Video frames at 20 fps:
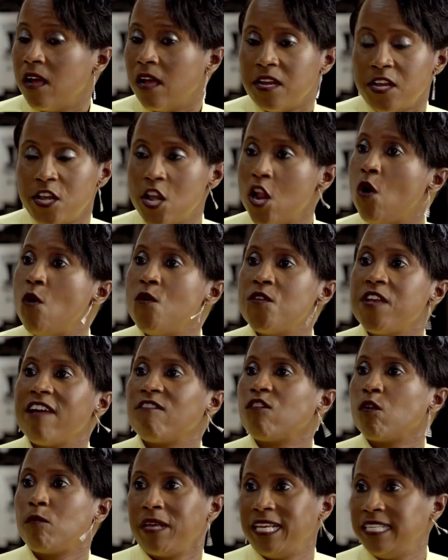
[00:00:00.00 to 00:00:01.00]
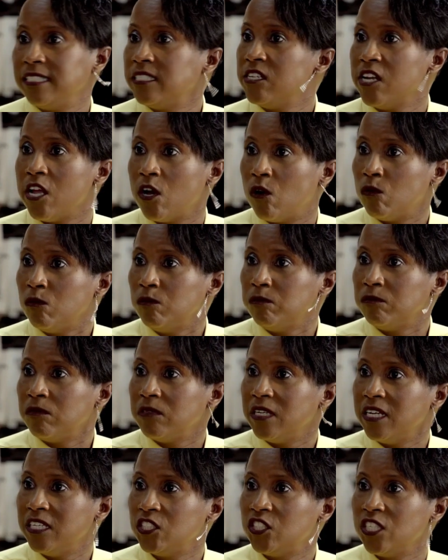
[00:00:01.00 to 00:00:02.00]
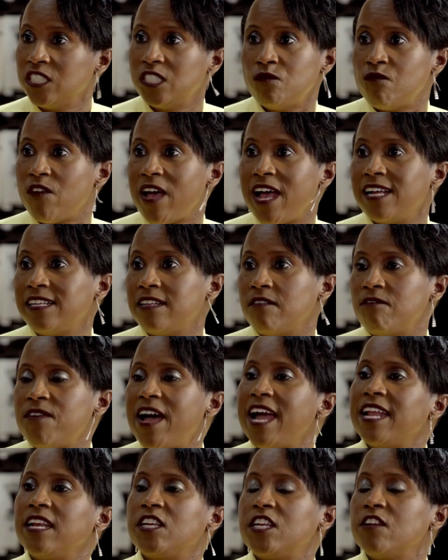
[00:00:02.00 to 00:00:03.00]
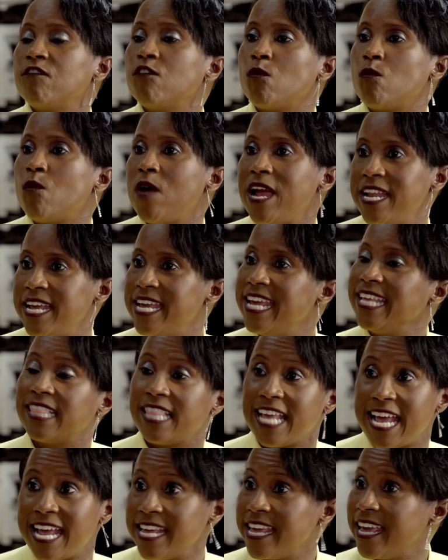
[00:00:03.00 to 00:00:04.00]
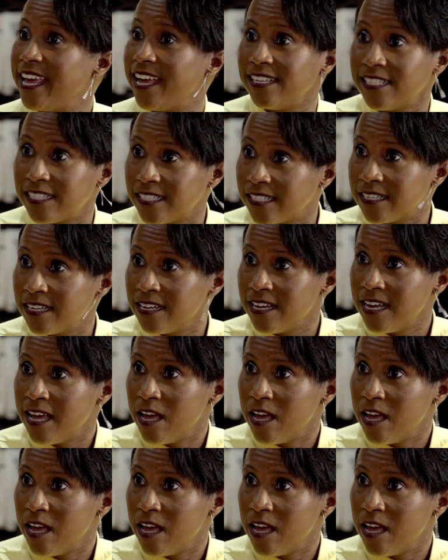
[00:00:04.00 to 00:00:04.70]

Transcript: no never means no. Mm-hmm. It's just find a different way to get that yes.